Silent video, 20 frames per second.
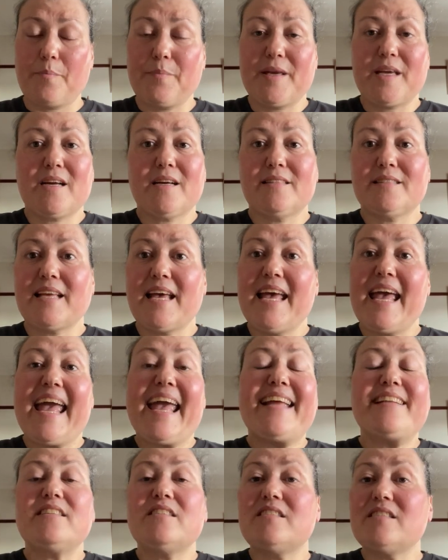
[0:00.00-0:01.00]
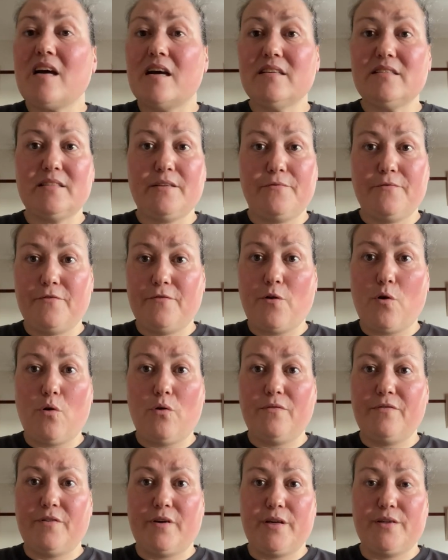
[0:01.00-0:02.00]
because it does
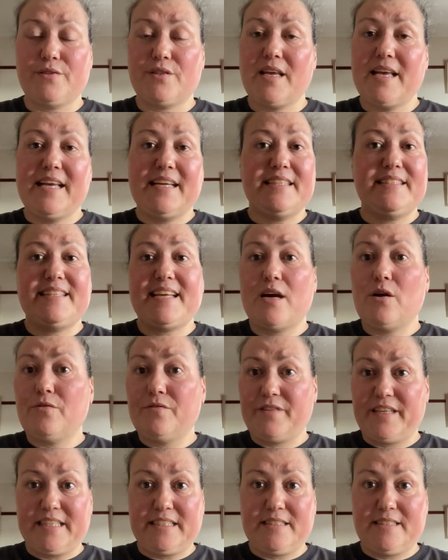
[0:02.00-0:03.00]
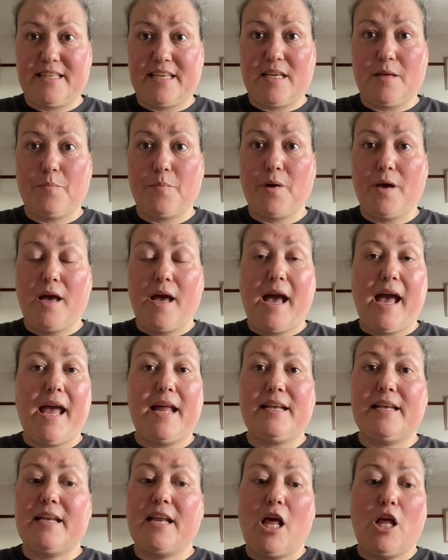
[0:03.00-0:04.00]
involve us delving deep
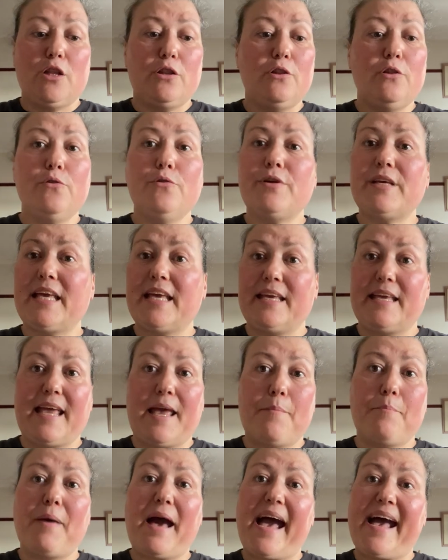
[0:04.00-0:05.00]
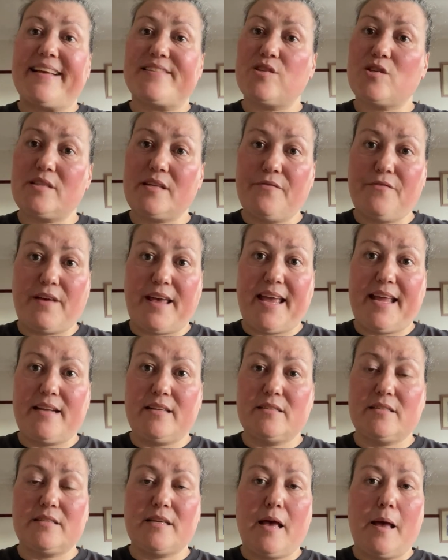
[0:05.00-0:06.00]
and looking at past
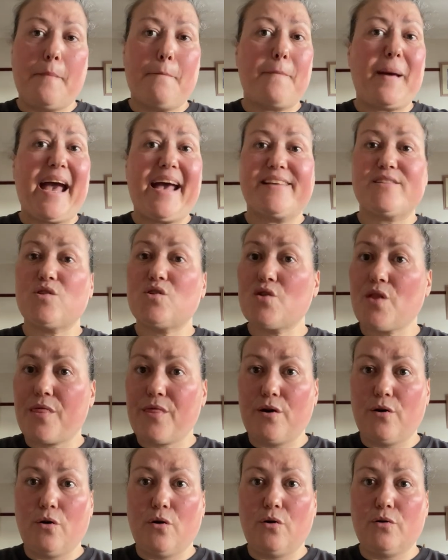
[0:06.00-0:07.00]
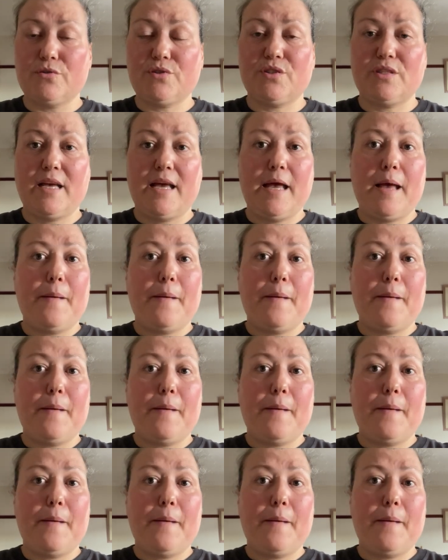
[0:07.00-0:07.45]
events, past thoughts,